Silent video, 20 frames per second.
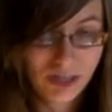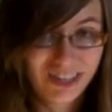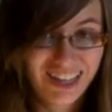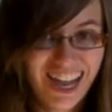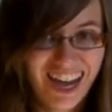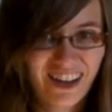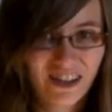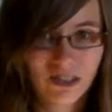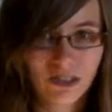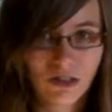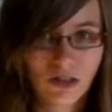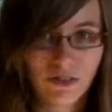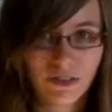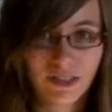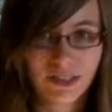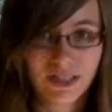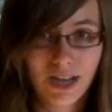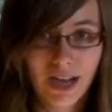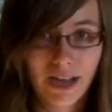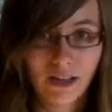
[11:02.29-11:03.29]
clacked on
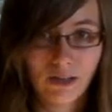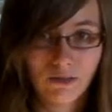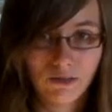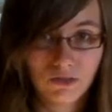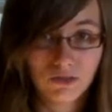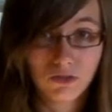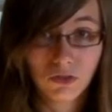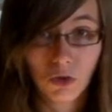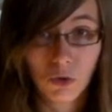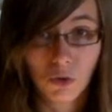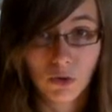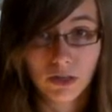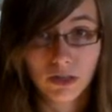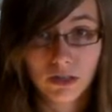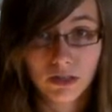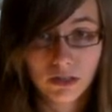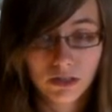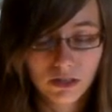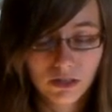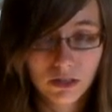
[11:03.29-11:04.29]
the tile floor.
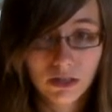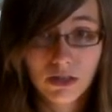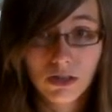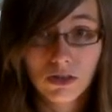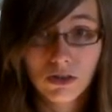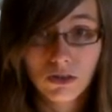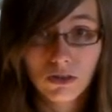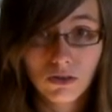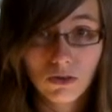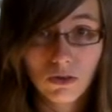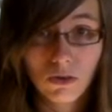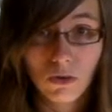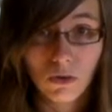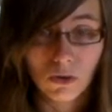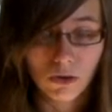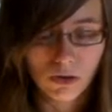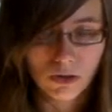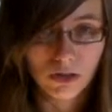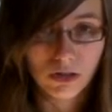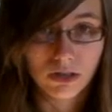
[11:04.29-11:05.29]

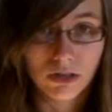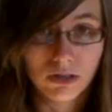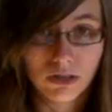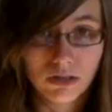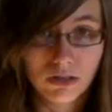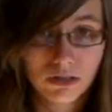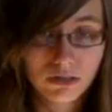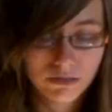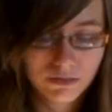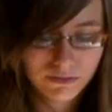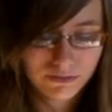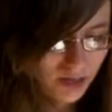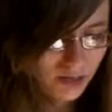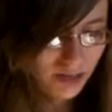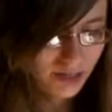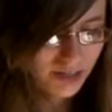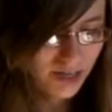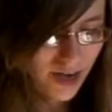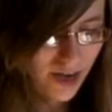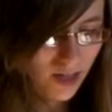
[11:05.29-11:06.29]
Or
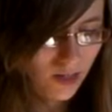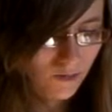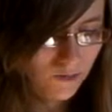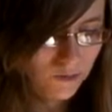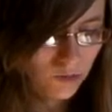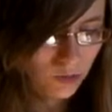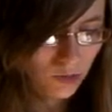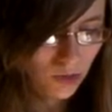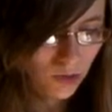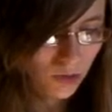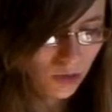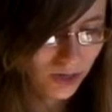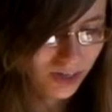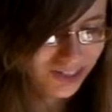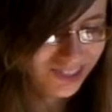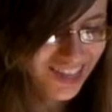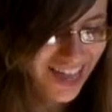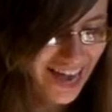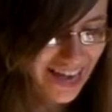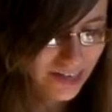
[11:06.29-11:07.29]
the tile floor
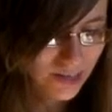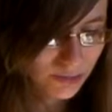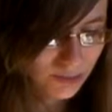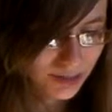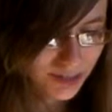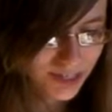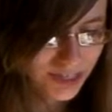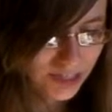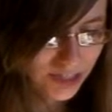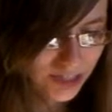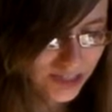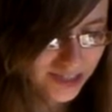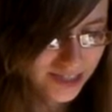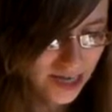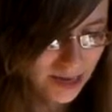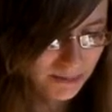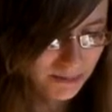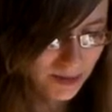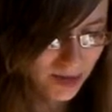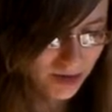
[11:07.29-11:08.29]
clacked with each
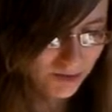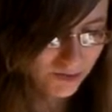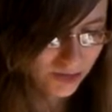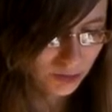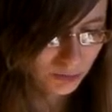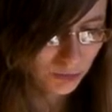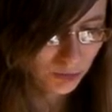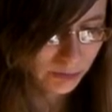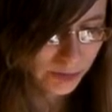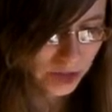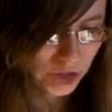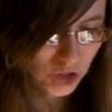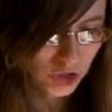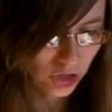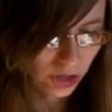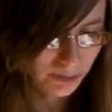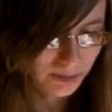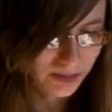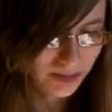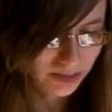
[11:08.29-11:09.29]
step of the woman's
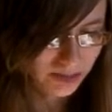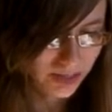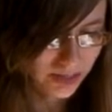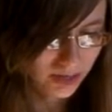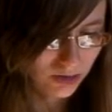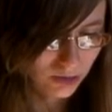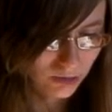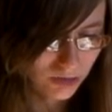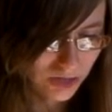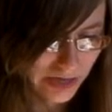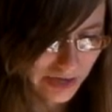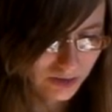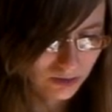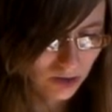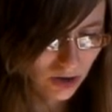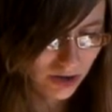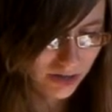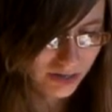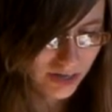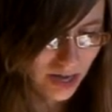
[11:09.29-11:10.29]
sharp stilettos, a
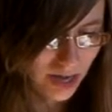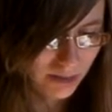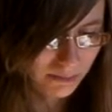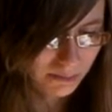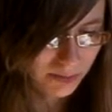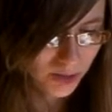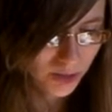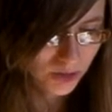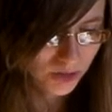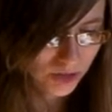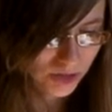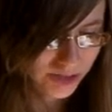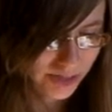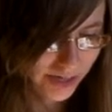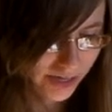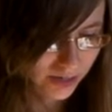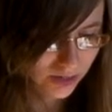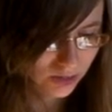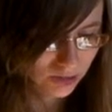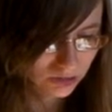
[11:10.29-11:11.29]
crocodile purse
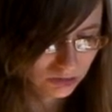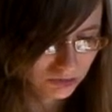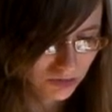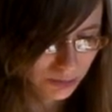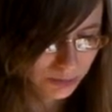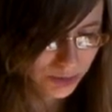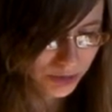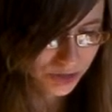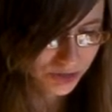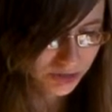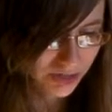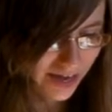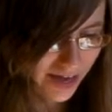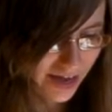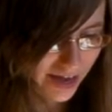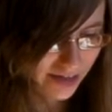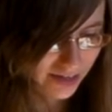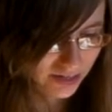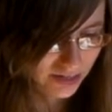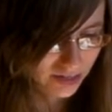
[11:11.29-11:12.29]
dangled from her
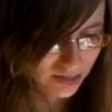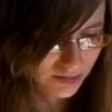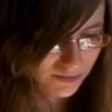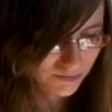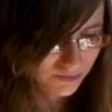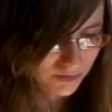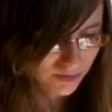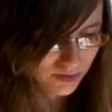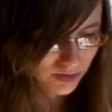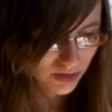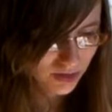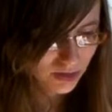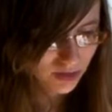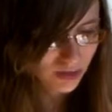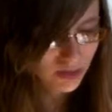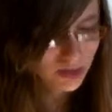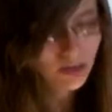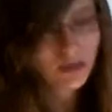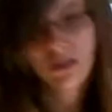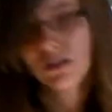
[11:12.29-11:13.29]
hand.
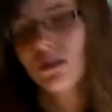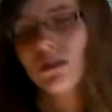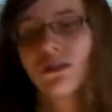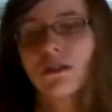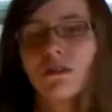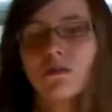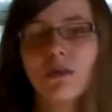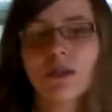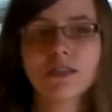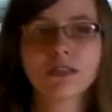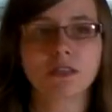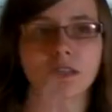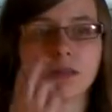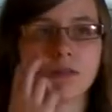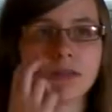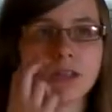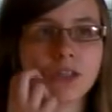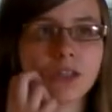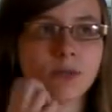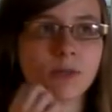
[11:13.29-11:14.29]
Basically
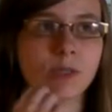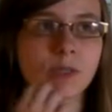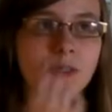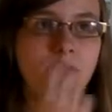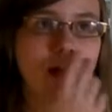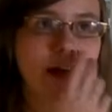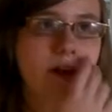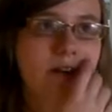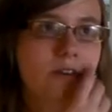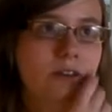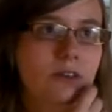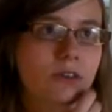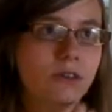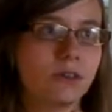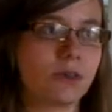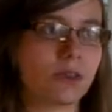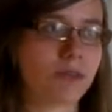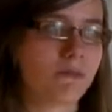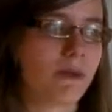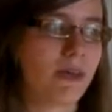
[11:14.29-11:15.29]
what you should be trying to do
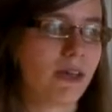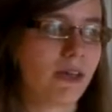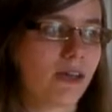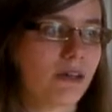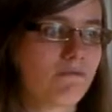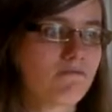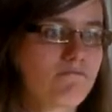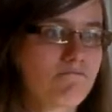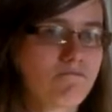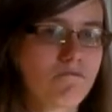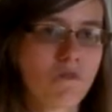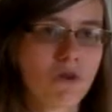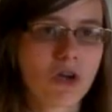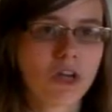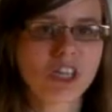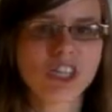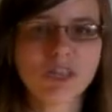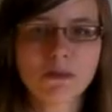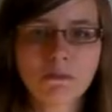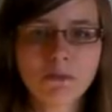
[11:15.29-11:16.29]
is make
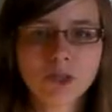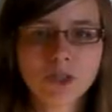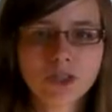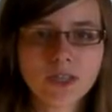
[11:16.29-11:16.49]
simple